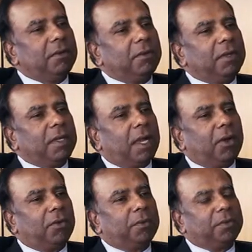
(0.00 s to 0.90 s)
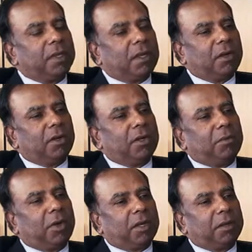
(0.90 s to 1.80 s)
We have
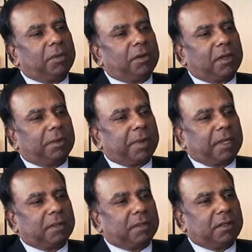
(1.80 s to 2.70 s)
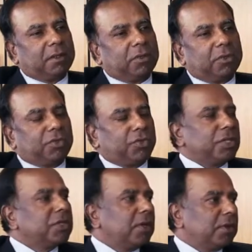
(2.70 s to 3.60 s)
remarkable capacity to
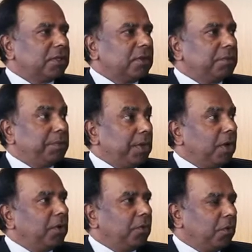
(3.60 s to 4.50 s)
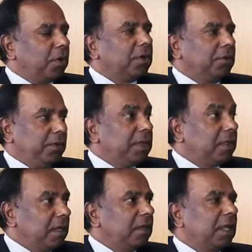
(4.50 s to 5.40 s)
stretch ourselves beyond what we
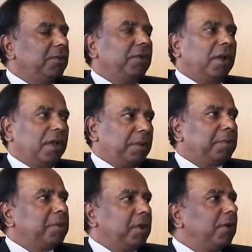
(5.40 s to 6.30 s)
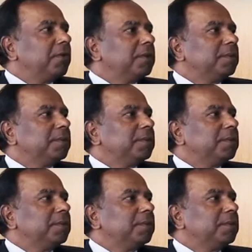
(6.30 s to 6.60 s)
think that we are capable of,